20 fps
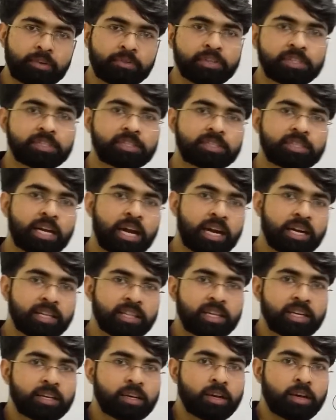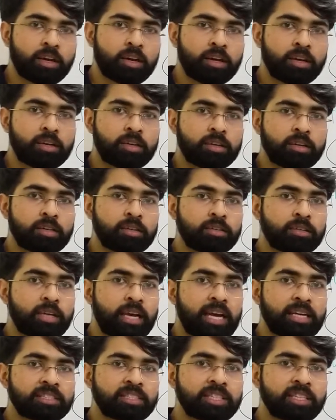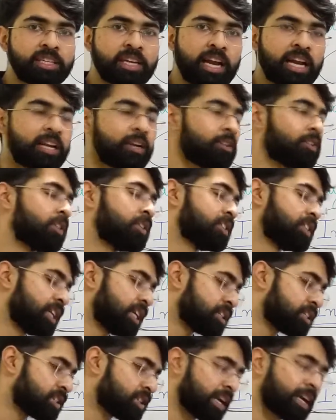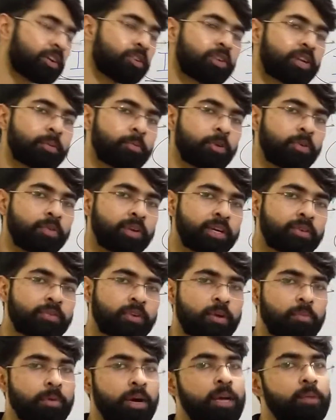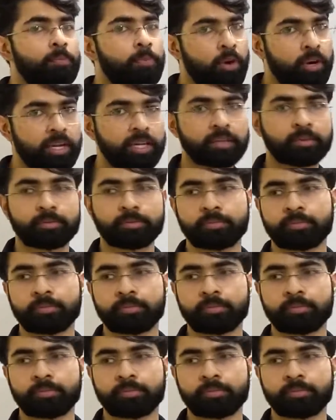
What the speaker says: it will start the action, and it will just try to remove it from our body.